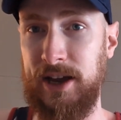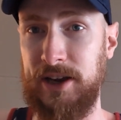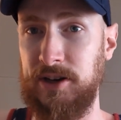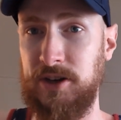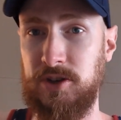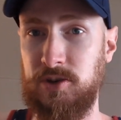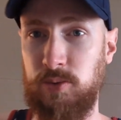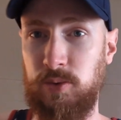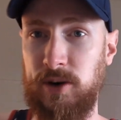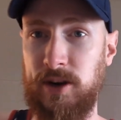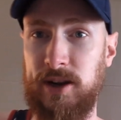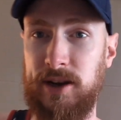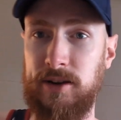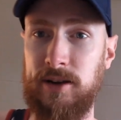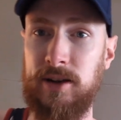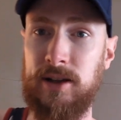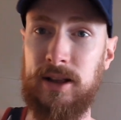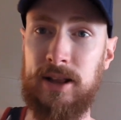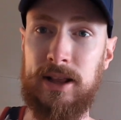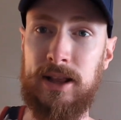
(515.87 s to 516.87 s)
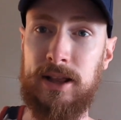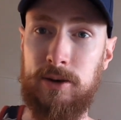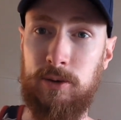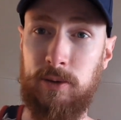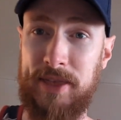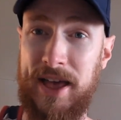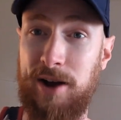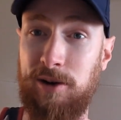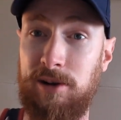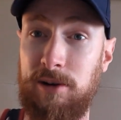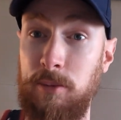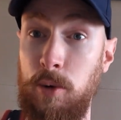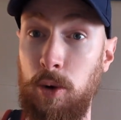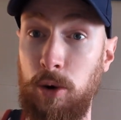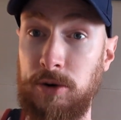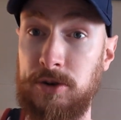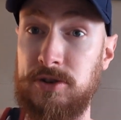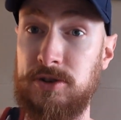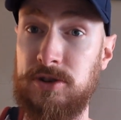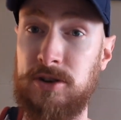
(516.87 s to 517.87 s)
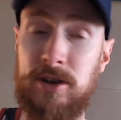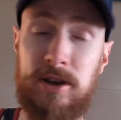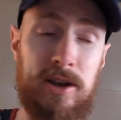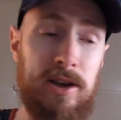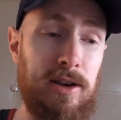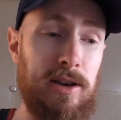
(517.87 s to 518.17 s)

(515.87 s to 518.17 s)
I can just read without remorse.